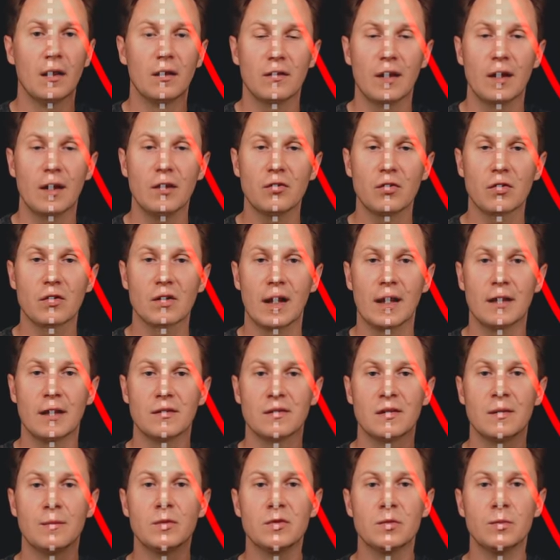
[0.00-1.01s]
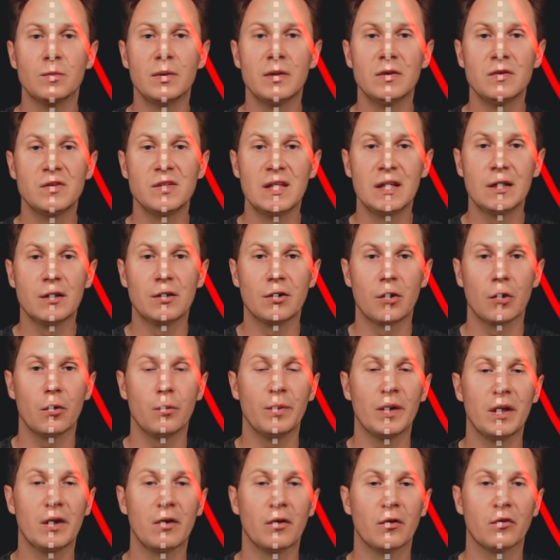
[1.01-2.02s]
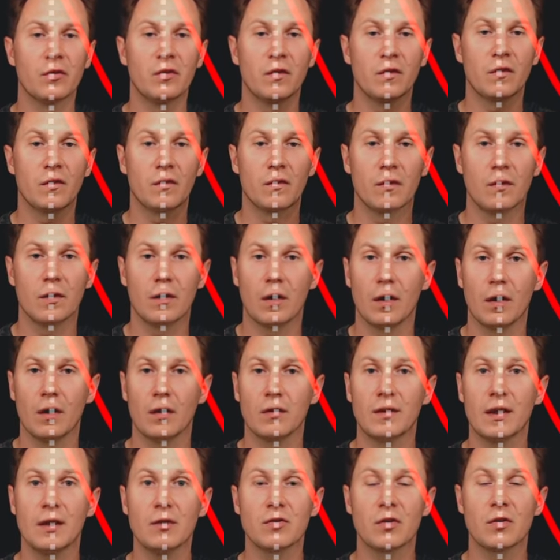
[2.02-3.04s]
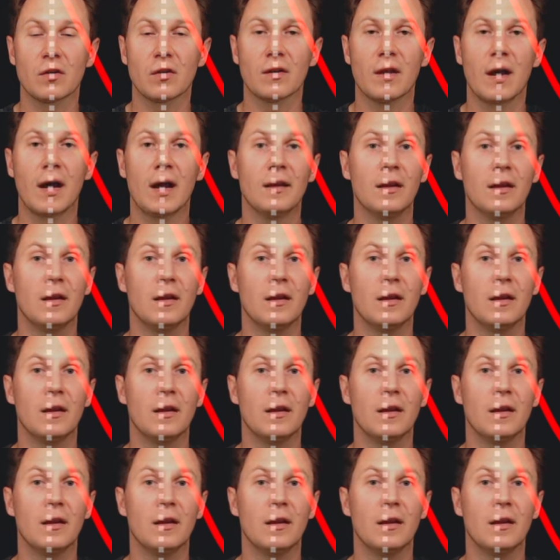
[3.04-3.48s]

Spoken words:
tangent line seems to be 0 because the tangent line